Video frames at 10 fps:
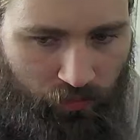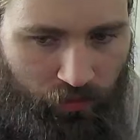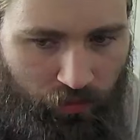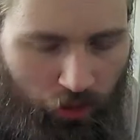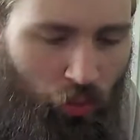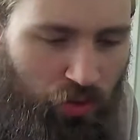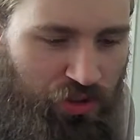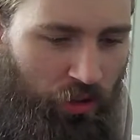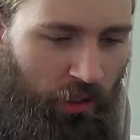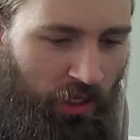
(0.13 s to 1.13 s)
Yo, what's
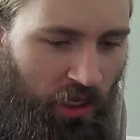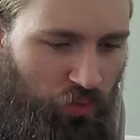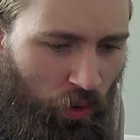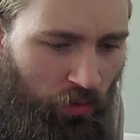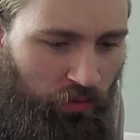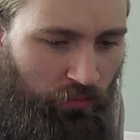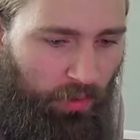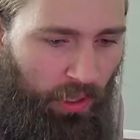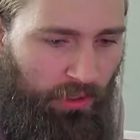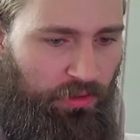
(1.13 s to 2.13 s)
going on, guys? Welcome
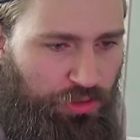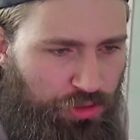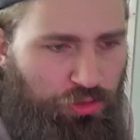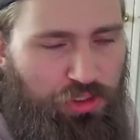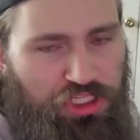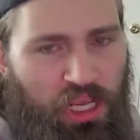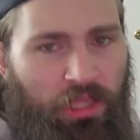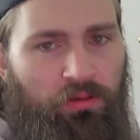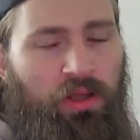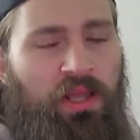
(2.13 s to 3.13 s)
back to the
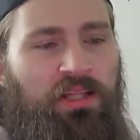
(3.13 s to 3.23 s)
channel.